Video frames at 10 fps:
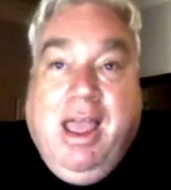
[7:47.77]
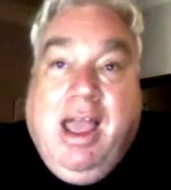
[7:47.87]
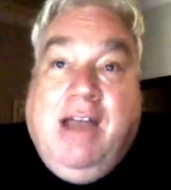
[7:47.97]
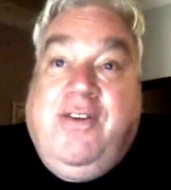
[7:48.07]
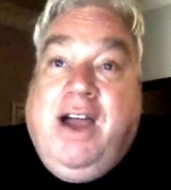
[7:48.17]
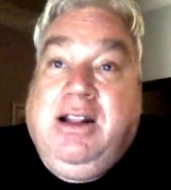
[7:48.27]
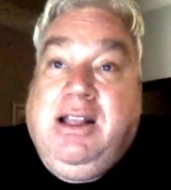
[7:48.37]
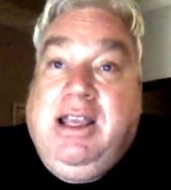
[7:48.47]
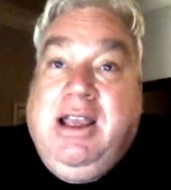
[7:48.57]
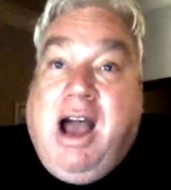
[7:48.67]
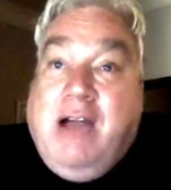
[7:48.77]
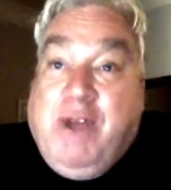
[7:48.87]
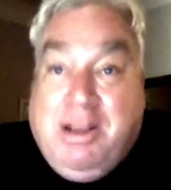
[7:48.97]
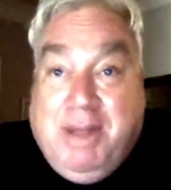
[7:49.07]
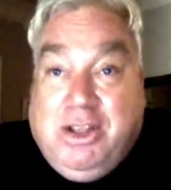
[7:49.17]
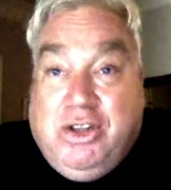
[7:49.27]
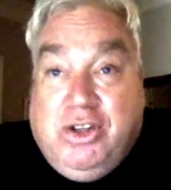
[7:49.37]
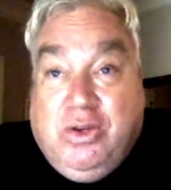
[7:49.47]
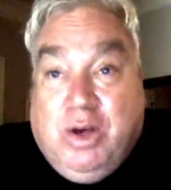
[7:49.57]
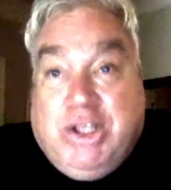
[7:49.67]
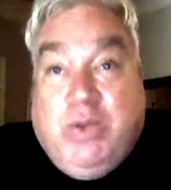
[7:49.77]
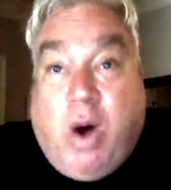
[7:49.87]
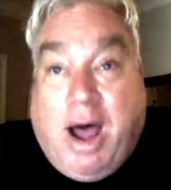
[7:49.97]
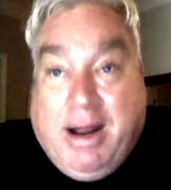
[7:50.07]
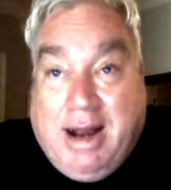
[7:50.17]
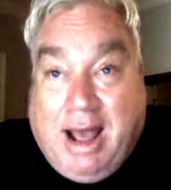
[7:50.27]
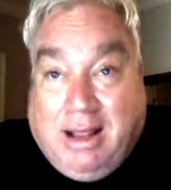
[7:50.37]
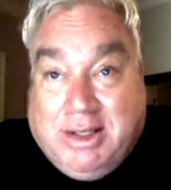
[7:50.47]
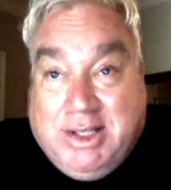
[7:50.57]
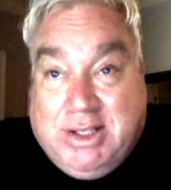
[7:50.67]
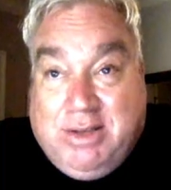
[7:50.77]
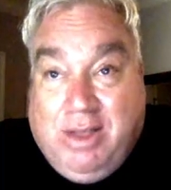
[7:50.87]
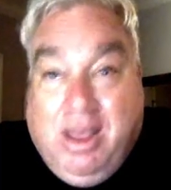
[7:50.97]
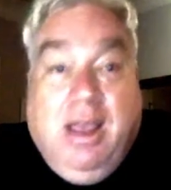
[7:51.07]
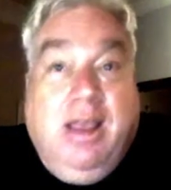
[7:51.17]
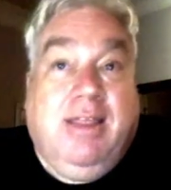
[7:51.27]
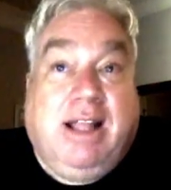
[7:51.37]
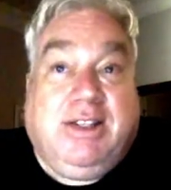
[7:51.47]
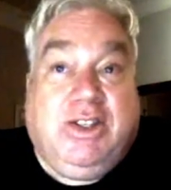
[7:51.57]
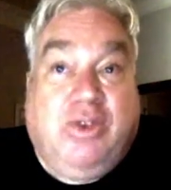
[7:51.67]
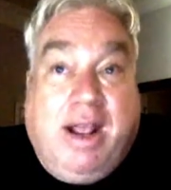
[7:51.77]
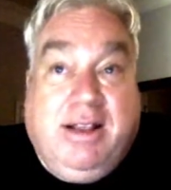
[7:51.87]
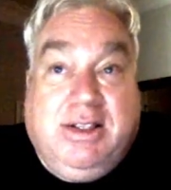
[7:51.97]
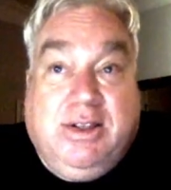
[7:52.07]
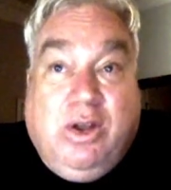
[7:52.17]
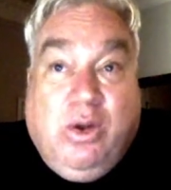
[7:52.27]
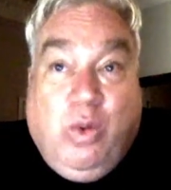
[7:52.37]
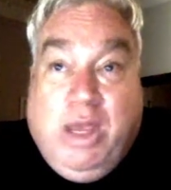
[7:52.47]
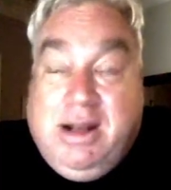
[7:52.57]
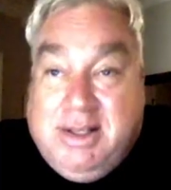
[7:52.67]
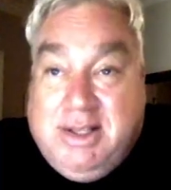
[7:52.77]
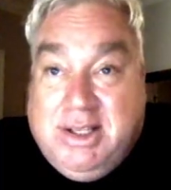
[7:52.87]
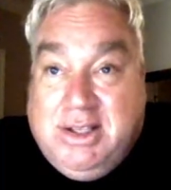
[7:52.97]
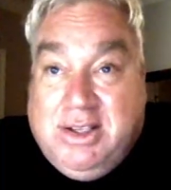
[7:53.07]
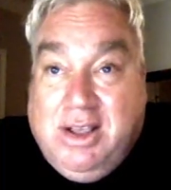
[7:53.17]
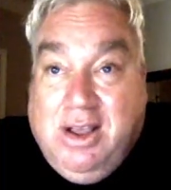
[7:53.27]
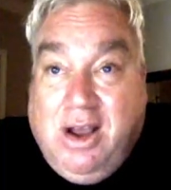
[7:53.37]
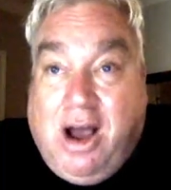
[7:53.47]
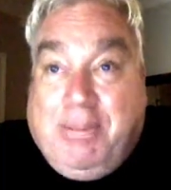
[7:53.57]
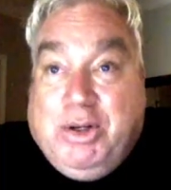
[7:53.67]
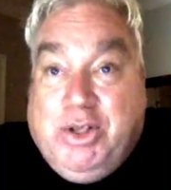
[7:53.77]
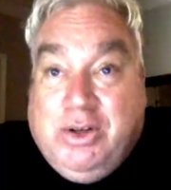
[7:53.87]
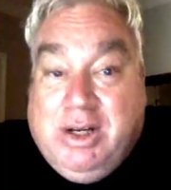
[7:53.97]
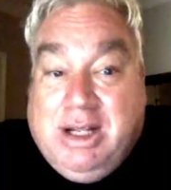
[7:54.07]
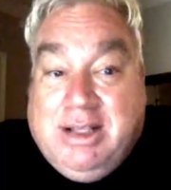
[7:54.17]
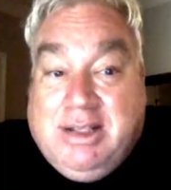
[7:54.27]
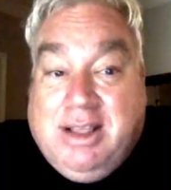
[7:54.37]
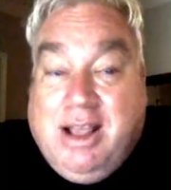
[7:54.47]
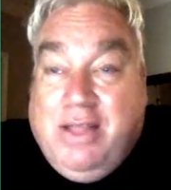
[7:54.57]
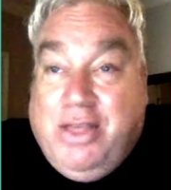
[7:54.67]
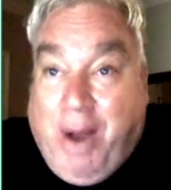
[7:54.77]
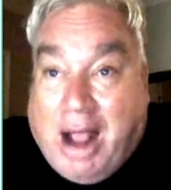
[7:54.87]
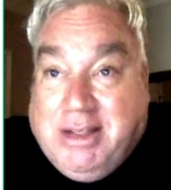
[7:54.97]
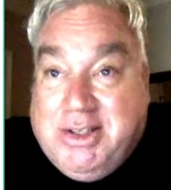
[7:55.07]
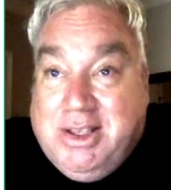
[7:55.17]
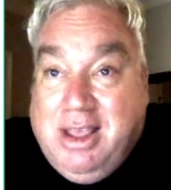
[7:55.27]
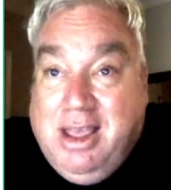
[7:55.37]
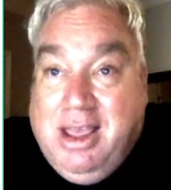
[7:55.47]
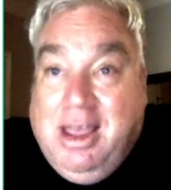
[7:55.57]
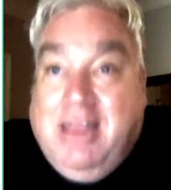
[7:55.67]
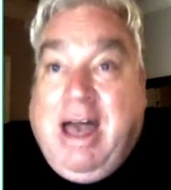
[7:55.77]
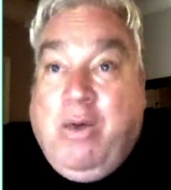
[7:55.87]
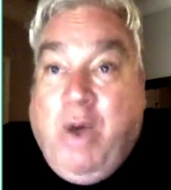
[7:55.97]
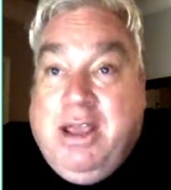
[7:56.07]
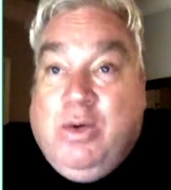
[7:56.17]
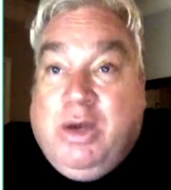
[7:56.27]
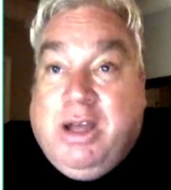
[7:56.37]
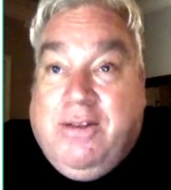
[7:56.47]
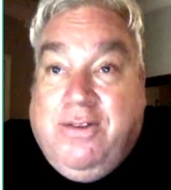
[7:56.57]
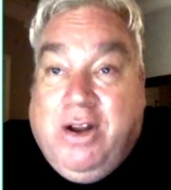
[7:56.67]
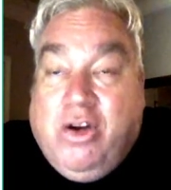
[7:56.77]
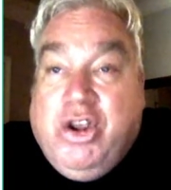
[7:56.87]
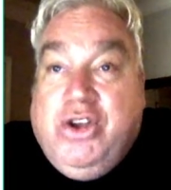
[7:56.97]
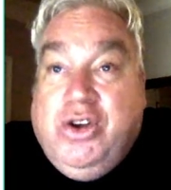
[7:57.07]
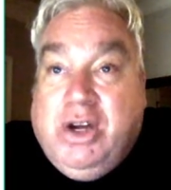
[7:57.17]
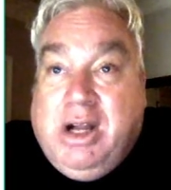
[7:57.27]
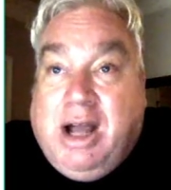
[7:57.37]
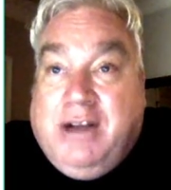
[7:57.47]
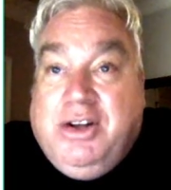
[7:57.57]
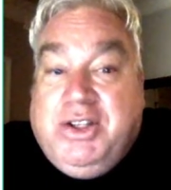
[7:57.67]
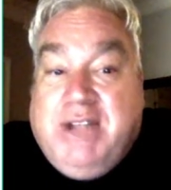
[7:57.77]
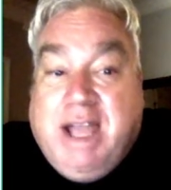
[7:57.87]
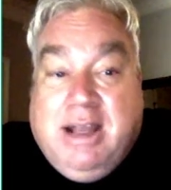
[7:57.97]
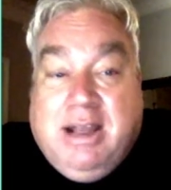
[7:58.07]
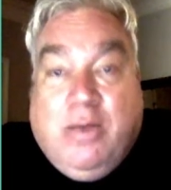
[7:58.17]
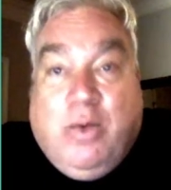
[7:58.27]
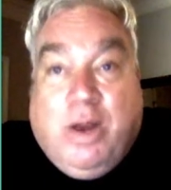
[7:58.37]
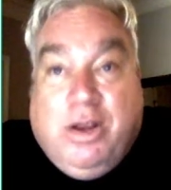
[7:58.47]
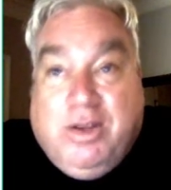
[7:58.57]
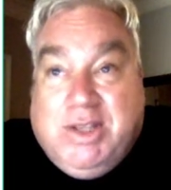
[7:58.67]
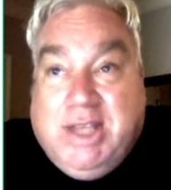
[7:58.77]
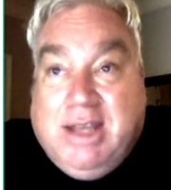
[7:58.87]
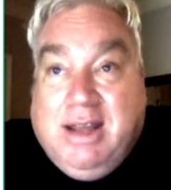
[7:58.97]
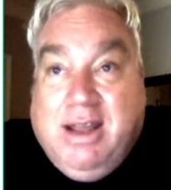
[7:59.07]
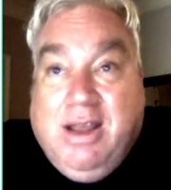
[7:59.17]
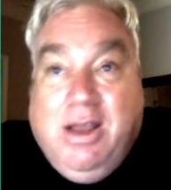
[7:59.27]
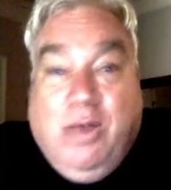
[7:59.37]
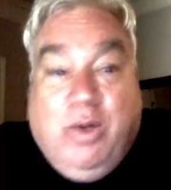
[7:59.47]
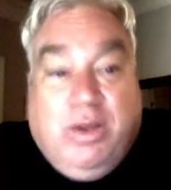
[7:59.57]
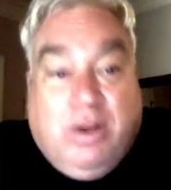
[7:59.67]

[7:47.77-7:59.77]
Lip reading: And finally, I recommend you do a SWOT analysis. That's strengths, weaknesses, opportunities, and threats. That way you will get a very good understanding of where you sit with your